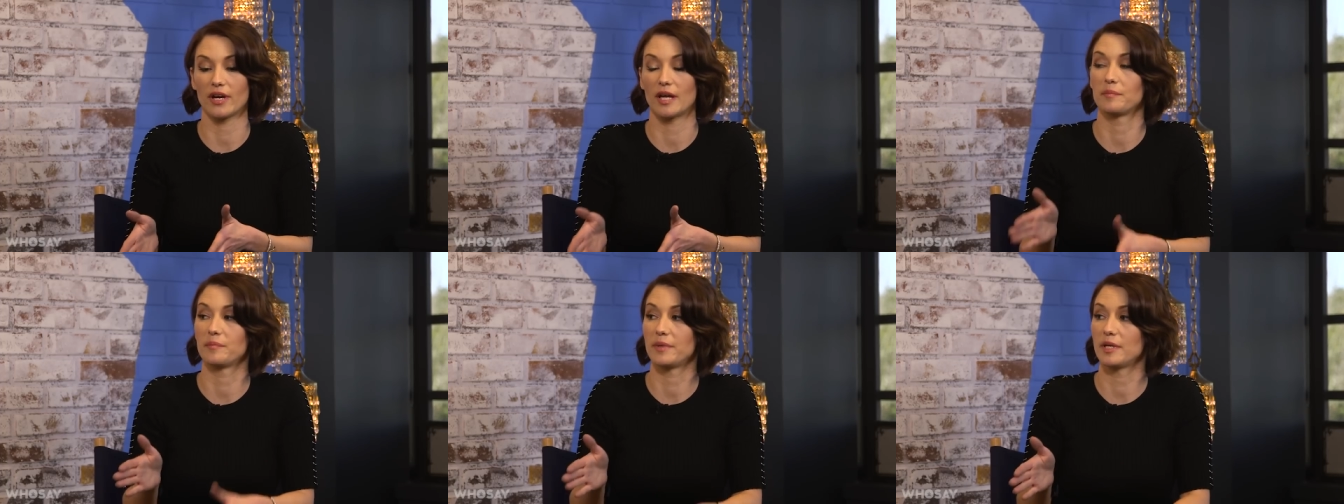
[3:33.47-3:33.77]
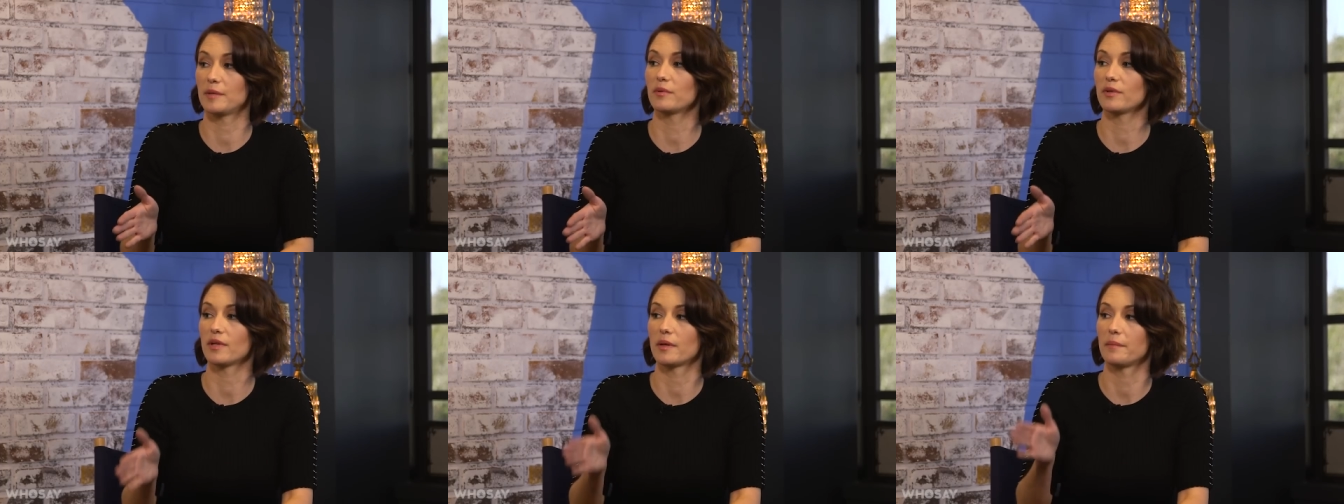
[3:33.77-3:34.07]
And
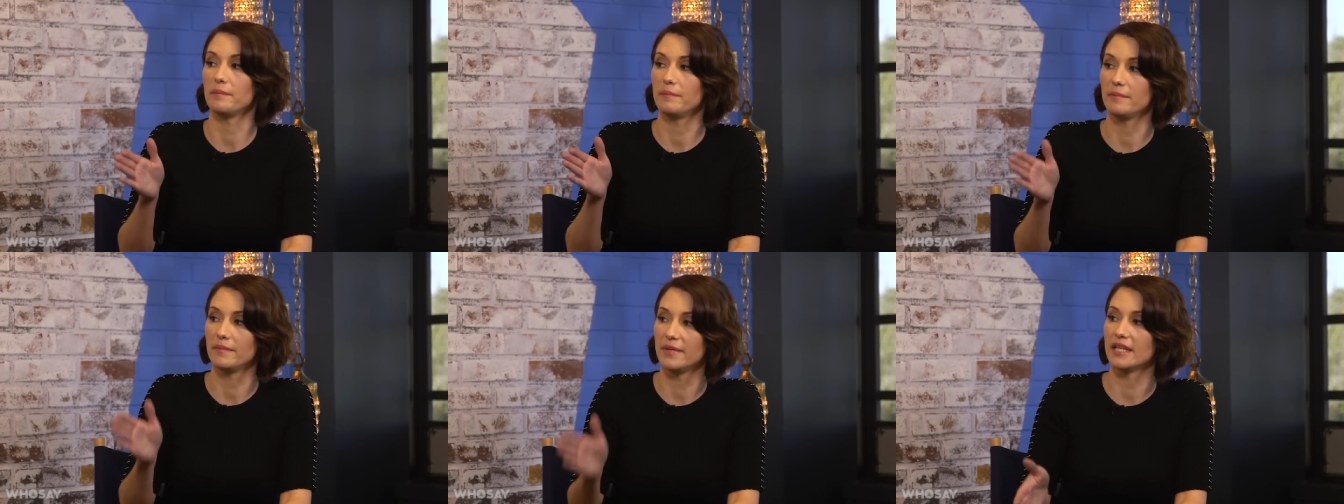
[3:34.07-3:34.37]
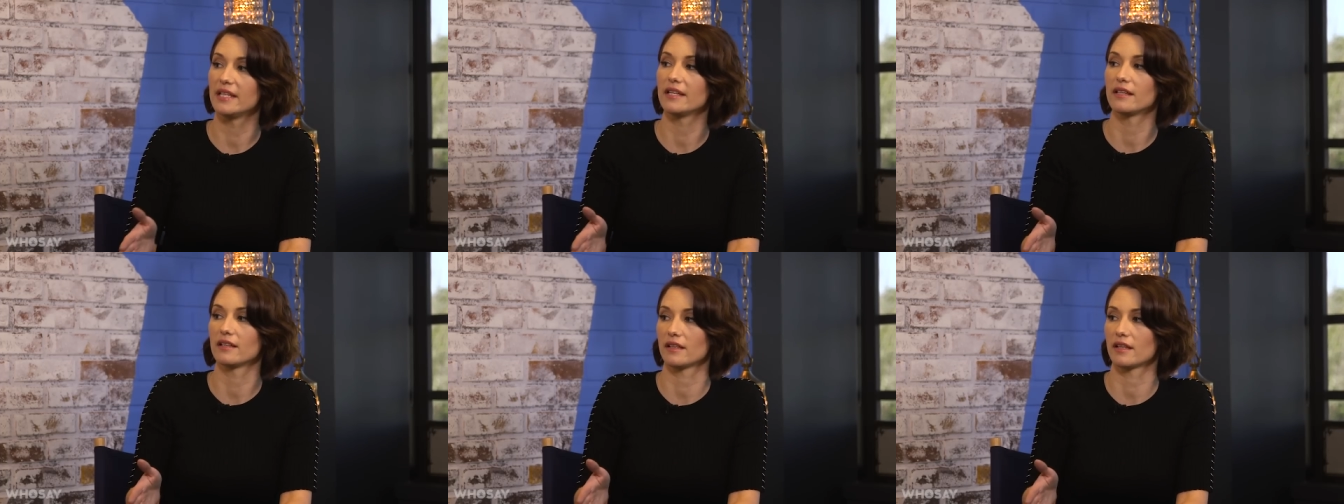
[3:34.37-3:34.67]
people
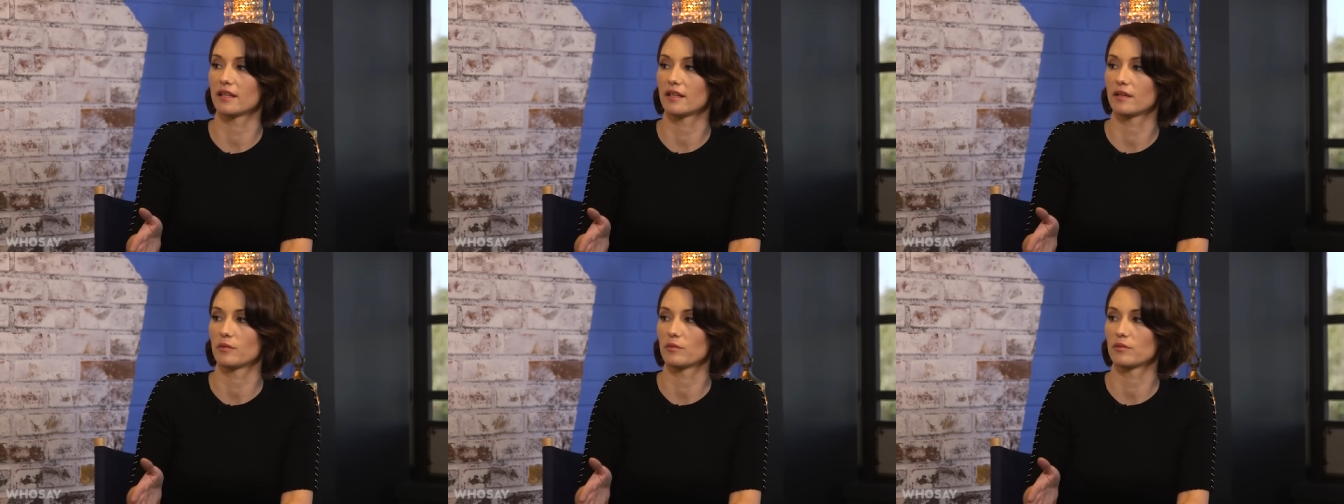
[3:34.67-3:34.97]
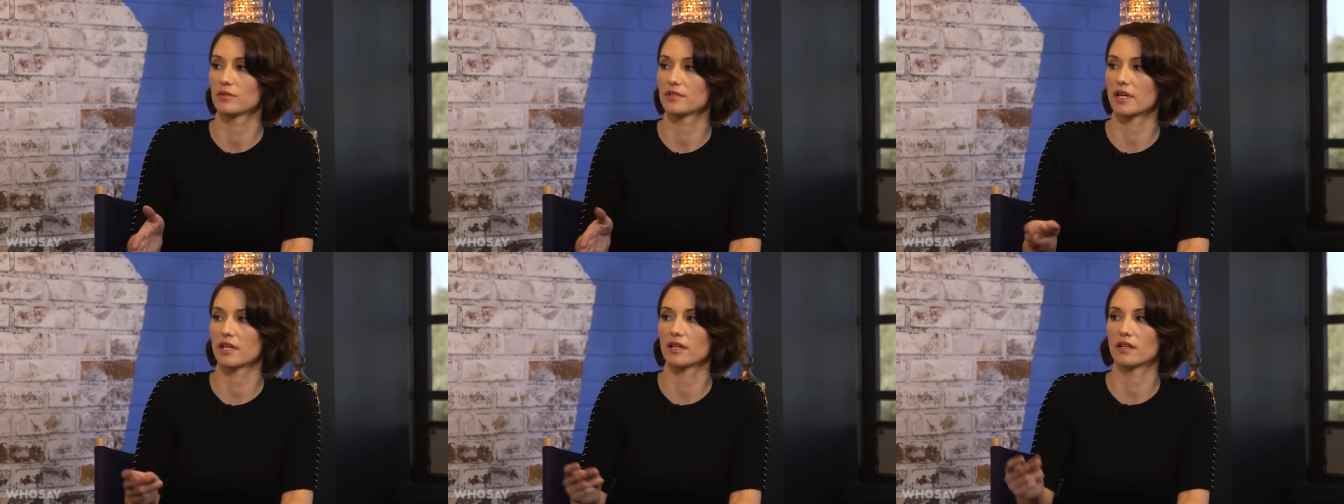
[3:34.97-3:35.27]
immediately
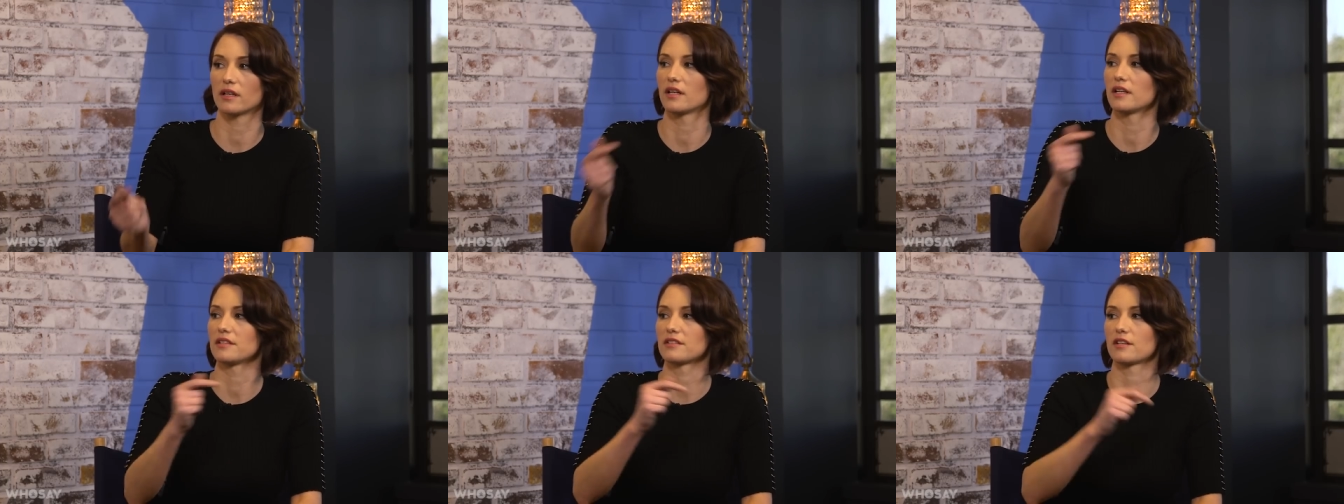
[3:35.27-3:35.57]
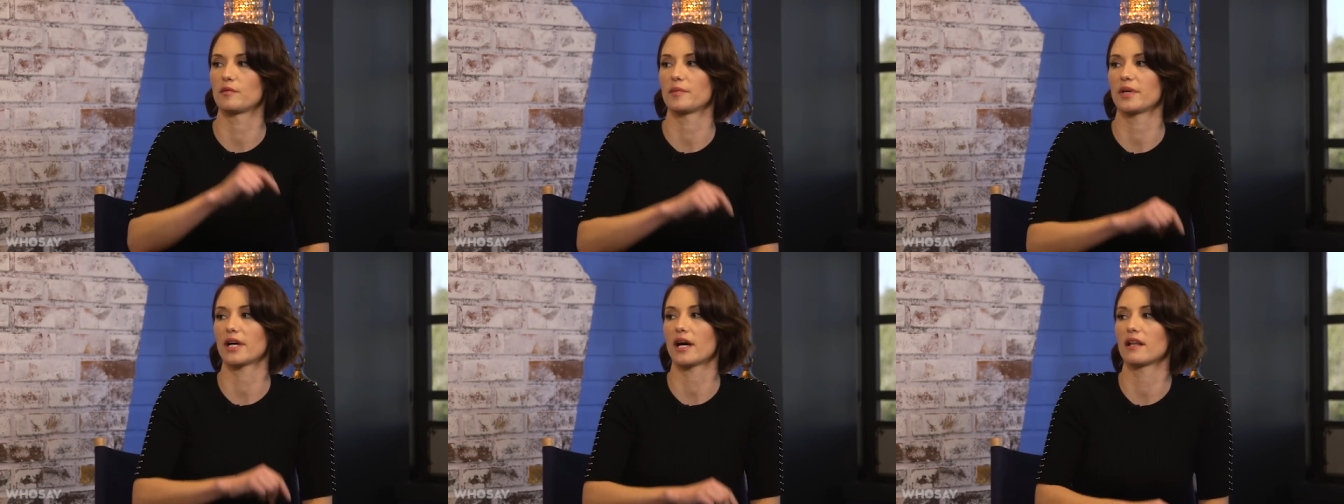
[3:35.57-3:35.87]
was like, it's
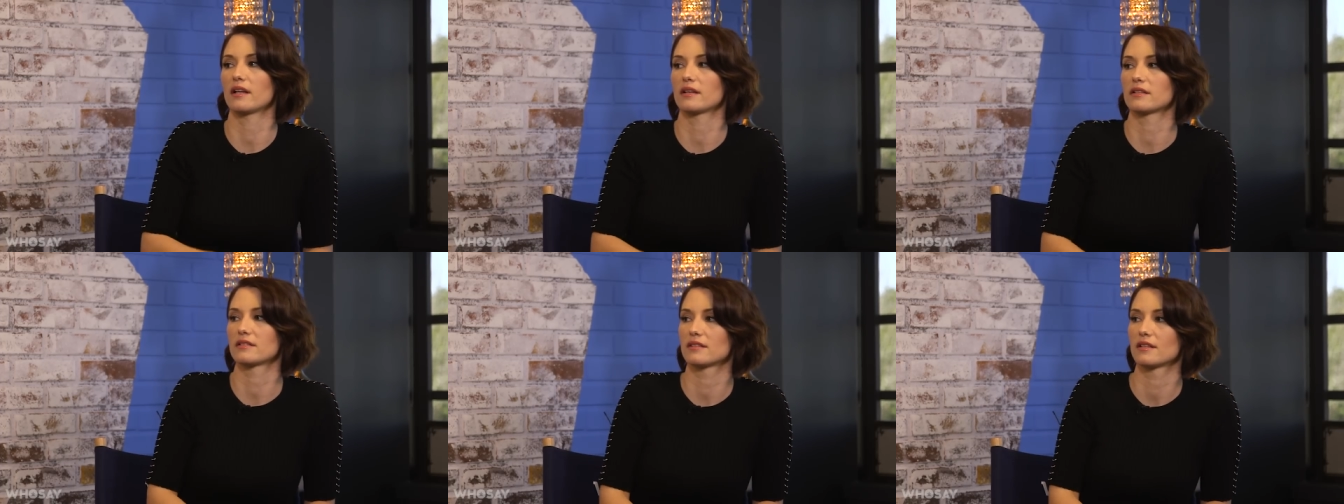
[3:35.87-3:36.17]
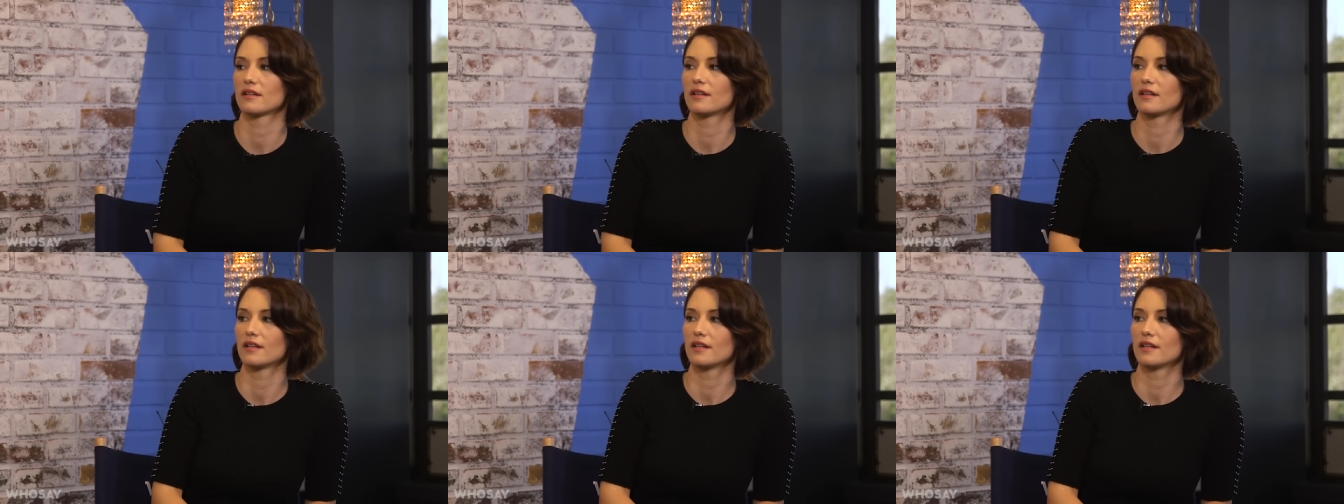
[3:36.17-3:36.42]
going to be Alex